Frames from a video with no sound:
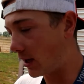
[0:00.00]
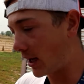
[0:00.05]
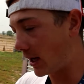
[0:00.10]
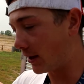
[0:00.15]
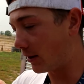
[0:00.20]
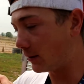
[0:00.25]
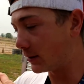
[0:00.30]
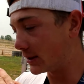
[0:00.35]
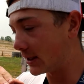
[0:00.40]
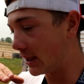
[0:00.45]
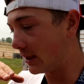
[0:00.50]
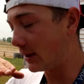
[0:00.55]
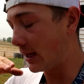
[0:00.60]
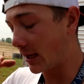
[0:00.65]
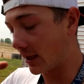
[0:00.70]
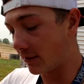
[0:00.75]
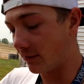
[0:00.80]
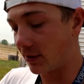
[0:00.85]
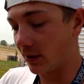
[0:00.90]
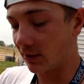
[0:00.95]
I always get
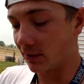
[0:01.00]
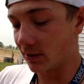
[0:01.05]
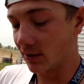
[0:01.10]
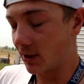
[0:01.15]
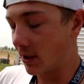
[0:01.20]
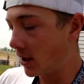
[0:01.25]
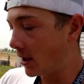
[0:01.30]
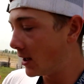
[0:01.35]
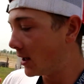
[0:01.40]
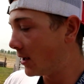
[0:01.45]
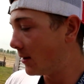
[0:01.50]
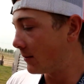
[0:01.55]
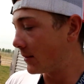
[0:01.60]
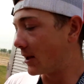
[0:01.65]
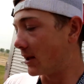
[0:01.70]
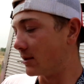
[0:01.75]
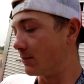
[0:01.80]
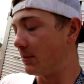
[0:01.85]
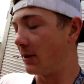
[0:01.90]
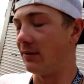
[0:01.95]
that confused
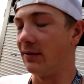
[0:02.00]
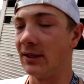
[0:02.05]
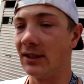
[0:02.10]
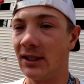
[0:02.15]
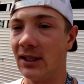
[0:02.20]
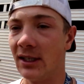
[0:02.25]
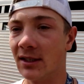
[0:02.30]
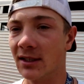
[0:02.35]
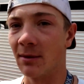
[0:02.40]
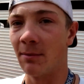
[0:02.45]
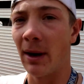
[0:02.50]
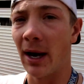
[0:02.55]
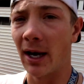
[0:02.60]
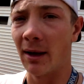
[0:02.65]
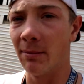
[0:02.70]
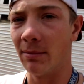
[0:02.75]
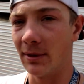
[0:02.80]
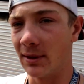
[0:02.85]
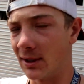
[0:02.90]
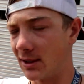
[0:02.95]
because PVC is a
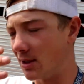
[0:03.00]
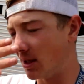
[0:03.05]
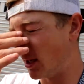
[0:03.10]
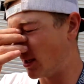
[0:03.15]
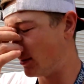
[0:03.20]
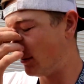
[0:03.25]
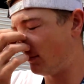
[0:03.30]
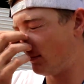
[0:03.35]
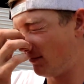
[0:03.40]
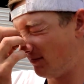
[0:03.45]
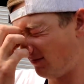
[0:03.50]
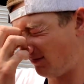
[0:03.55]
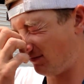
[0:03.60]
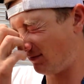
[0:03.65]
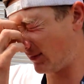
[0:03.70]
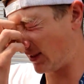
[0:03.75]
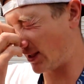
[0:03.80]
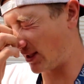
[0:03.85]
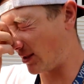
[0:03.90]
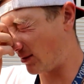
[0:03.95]
pipe and it's not,
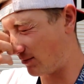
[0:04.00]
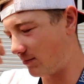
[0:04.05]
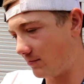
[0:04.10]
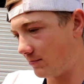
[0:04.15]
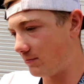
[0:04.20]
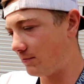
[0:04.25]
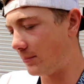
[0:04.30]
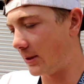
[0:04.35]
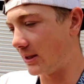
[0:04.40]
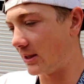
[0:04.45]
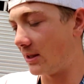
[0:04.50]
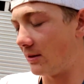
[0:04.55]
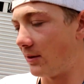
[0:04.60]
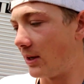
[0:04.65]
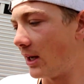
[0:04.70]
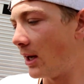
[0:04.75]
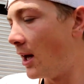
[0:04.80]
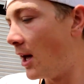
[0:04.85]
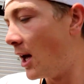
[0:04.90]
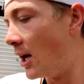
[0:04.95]
you know,
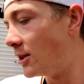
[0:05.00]
PCV.